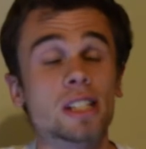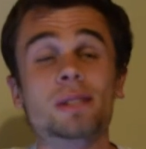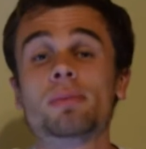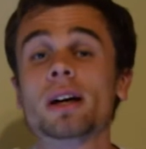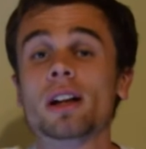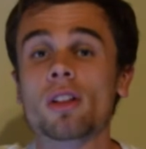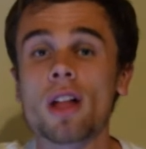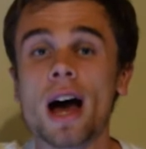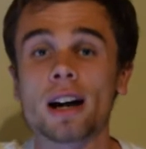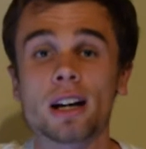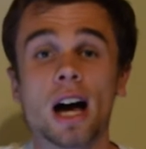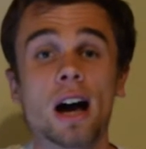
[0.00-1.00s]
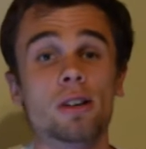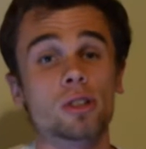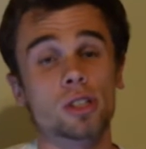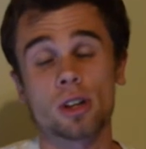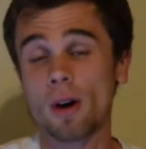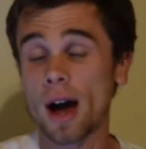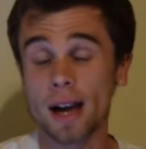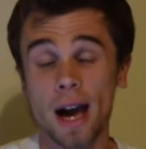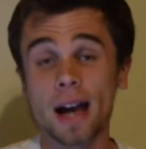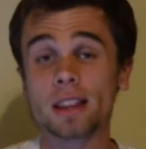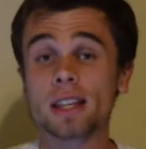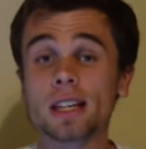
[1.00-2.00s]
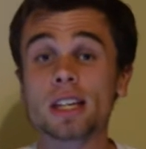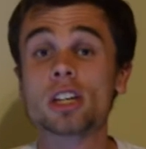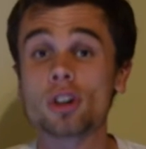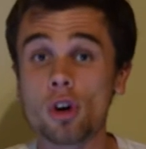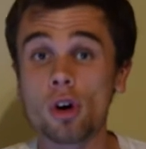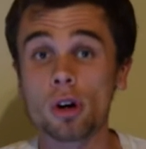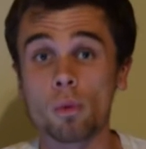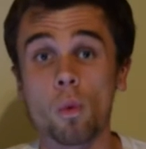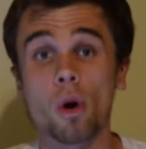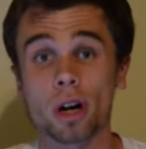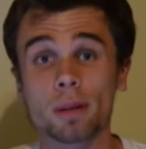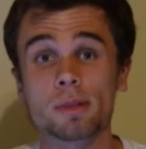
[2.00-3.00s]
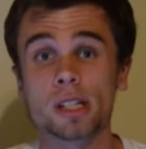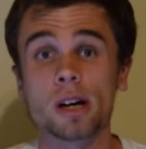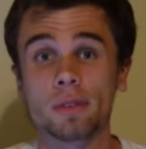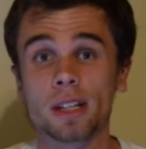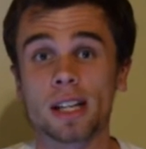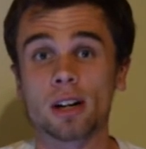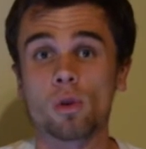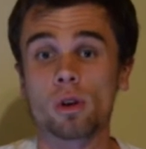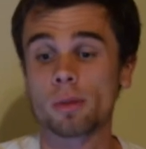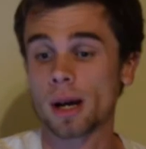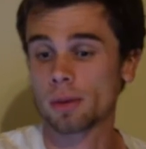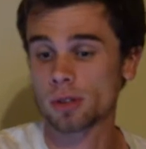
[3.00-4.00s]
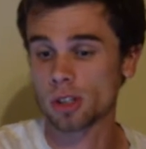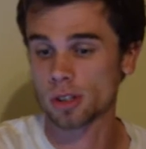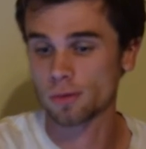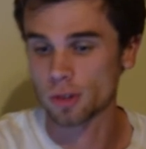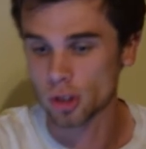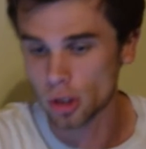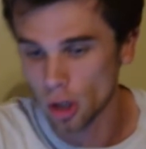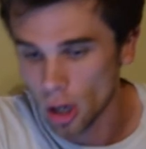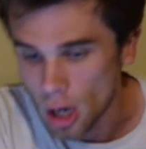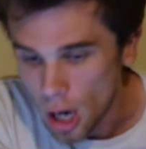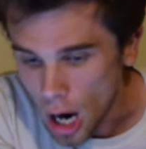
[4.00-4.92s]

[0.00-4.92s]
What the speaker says: He played a lot in college, so I think he could work himself into that cornerback position for sure.